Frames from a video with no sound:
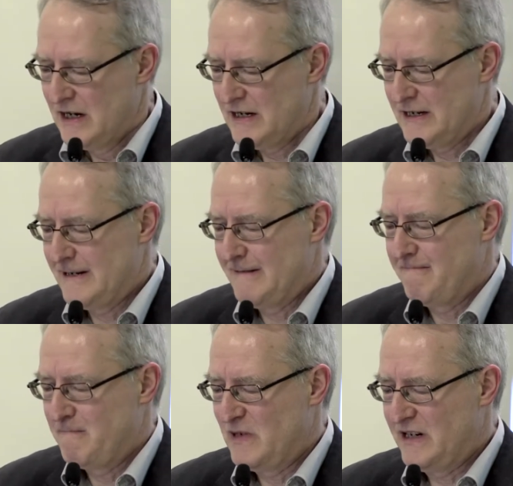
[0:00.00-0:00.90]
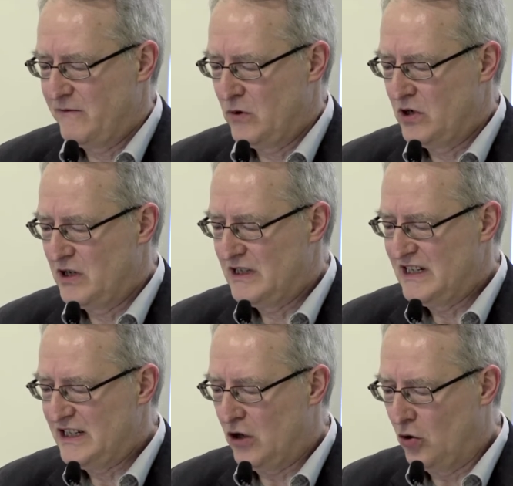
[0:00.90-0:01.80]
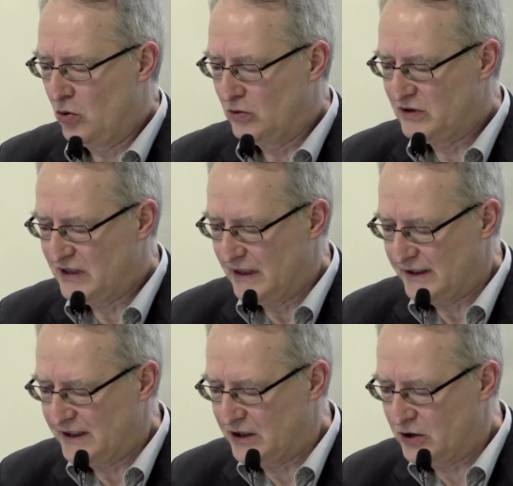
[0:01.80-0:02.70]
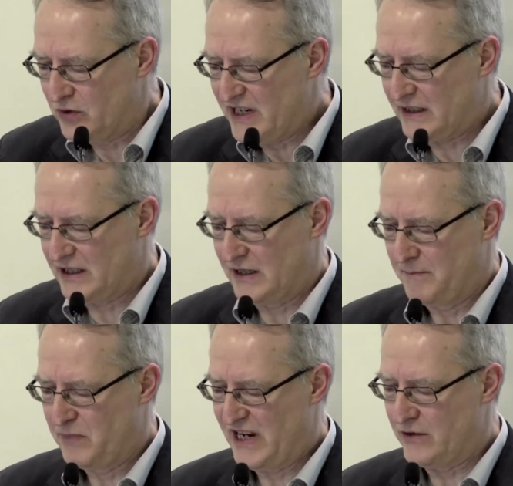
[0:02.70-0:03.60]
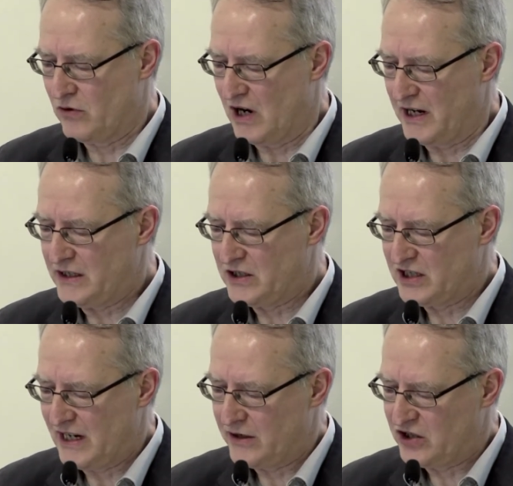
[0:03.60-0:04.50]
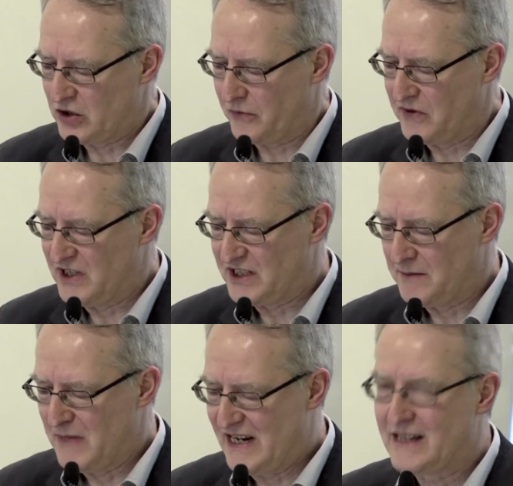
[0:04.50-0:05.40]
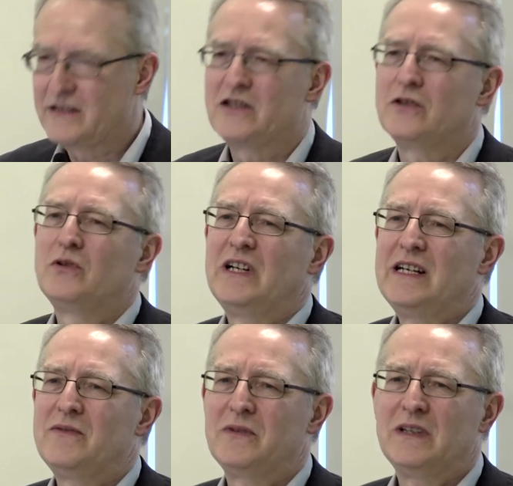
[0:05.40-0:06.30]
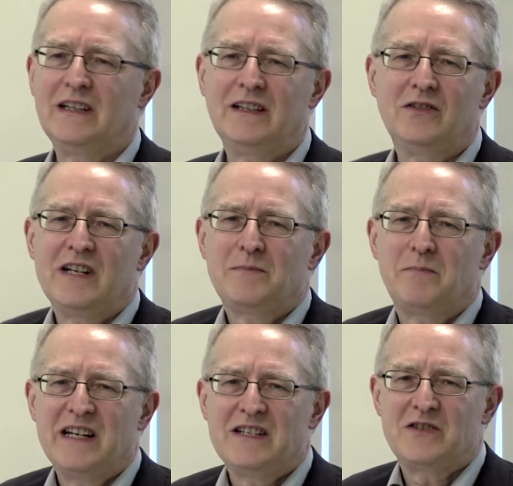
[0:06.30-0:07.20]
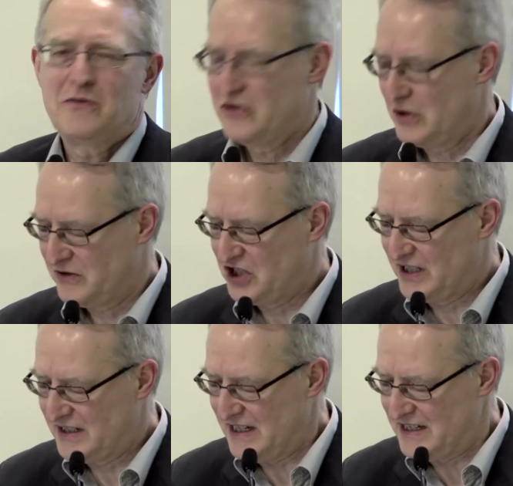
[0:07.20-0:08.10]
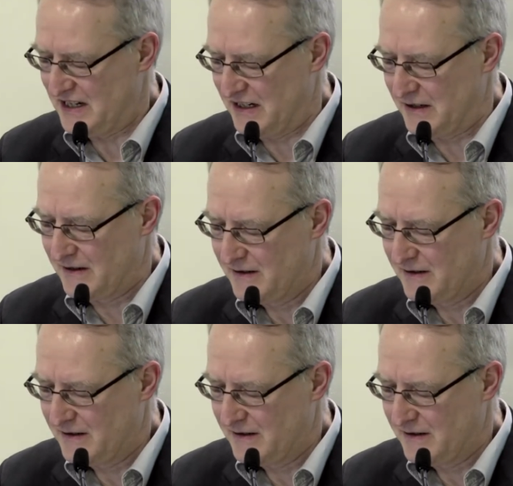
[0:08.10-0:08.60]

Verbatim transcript: um, there were the old Greek playwrights, Aristophanes and Menander, who gave a great place to sort of shit eating.